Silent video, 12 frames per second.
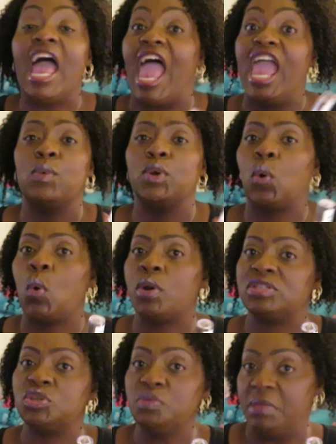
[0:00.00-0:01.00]
i ain't want to
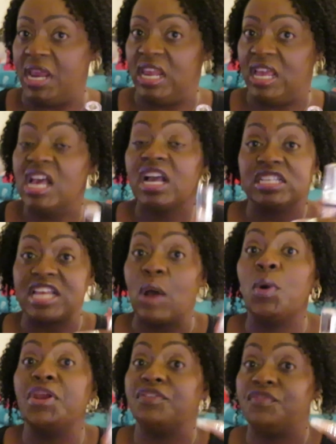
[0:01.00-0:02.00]
order too many because i
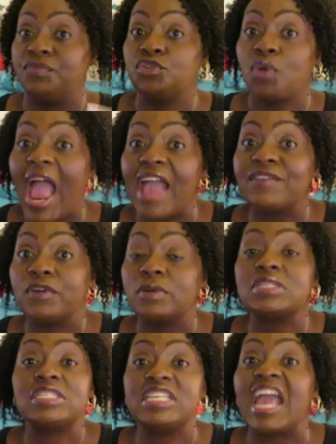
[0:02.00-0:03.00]
want to try it
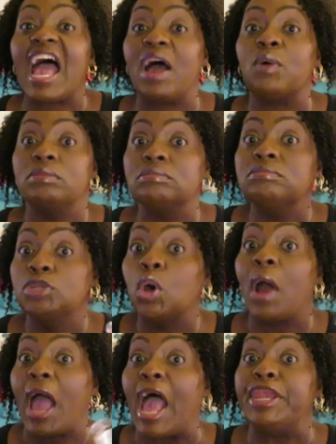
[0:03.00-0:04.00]
first and see how you
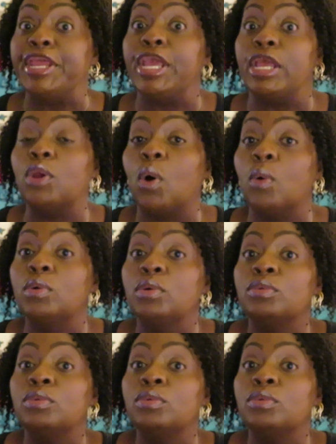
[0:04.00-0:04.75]
know how i did you know